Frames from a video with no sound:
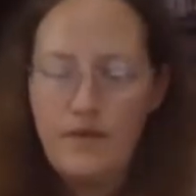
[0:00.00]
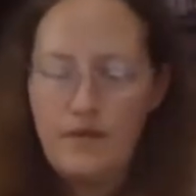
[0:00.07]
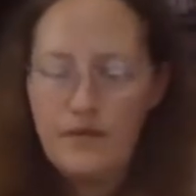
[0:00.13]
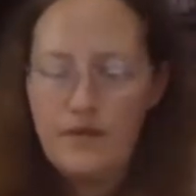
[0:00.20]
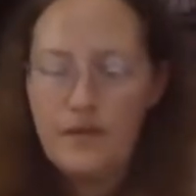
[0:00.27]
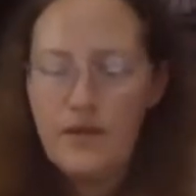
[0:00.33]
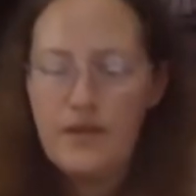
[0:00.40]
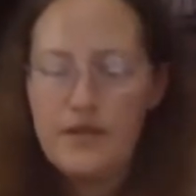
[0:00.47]

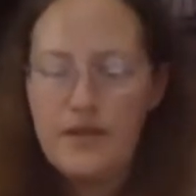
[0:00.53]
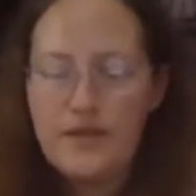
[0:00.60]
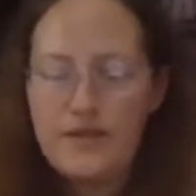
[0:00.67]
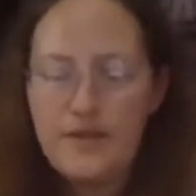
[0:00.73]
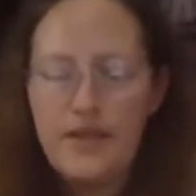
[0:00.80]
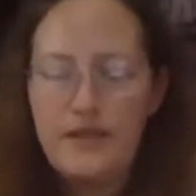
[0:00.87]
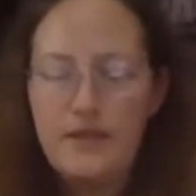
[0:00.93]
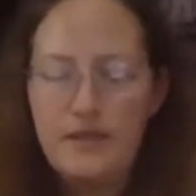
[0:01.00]
they're all
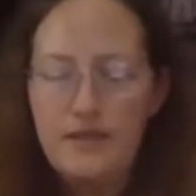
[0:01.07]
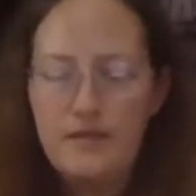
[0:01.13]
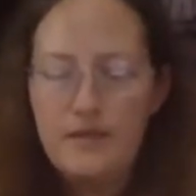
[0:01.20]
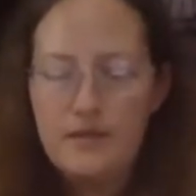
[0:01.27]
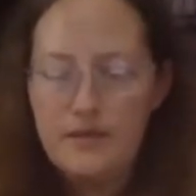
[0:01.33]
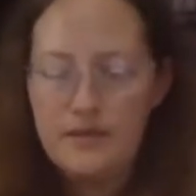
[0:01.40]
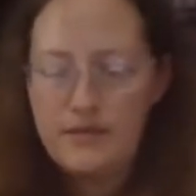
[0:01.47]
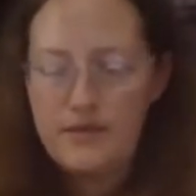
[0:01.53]
excited
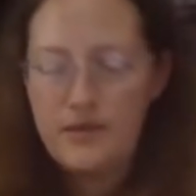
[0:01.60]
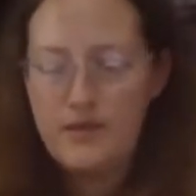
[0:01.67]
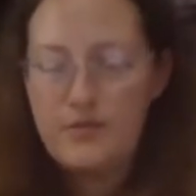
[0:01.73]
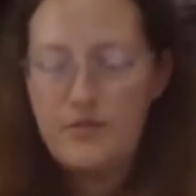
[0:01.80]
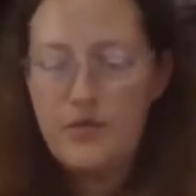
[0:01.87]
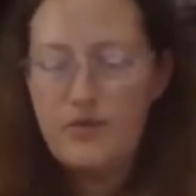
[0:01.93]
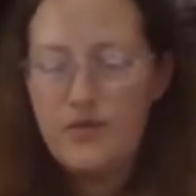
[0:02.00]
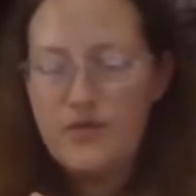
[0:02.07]
to start
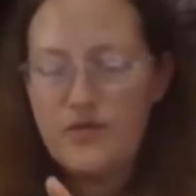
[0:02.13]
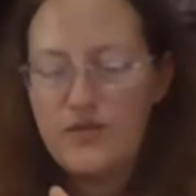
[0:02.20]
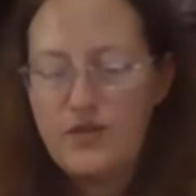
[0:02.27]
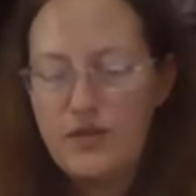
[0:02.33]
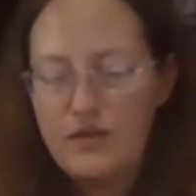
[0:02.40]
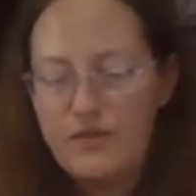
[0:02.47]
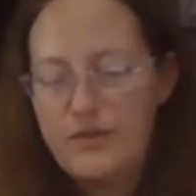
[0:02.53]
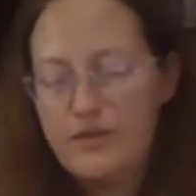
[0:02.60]
moving
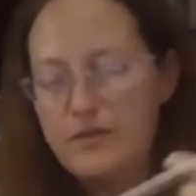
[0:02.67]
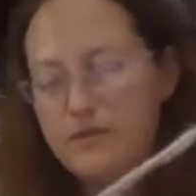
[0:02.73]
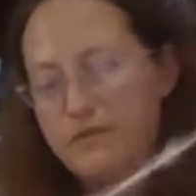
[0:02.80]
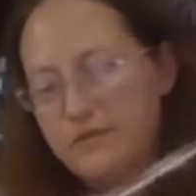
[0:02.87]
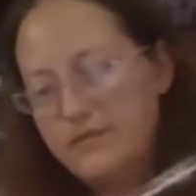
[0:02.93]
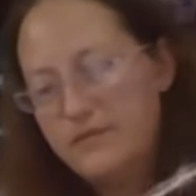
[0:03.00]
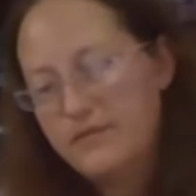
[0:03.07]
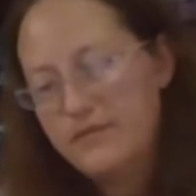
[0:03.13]
stuff
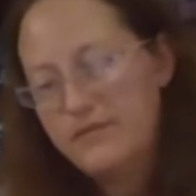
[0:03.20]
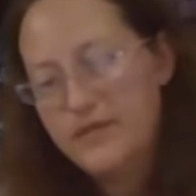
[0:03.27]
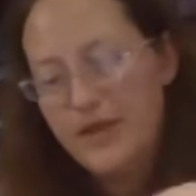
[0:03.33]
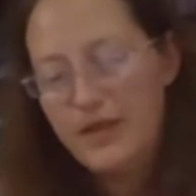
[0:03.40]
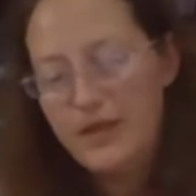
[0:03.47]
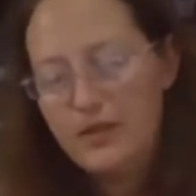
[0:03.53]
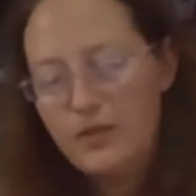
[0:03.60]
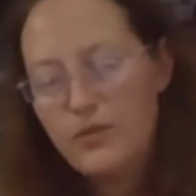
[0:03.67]
and
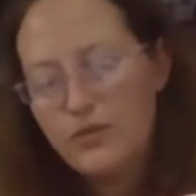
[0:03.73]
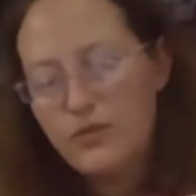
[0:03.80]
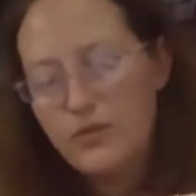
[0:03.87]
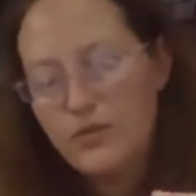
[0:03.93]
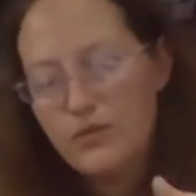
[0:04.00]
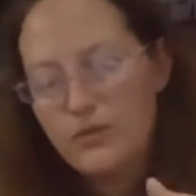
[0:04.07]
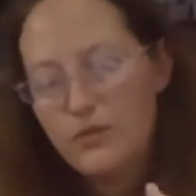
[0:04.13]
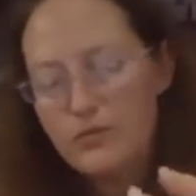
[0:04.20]
get a new
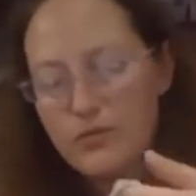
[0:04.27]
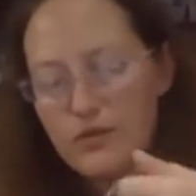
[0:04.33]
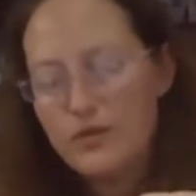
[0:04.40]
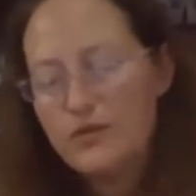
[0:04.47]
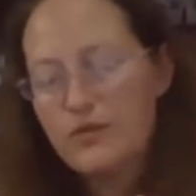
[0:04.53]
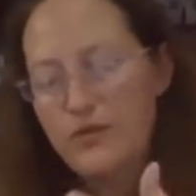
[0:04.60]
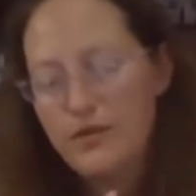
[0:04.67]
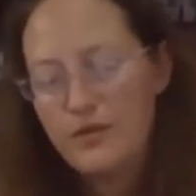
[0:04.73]
room, or,
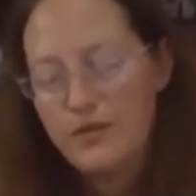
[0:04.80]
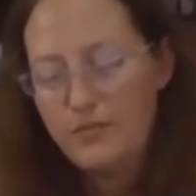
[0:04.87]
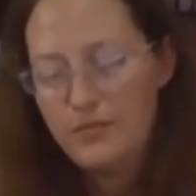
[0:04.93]
you know,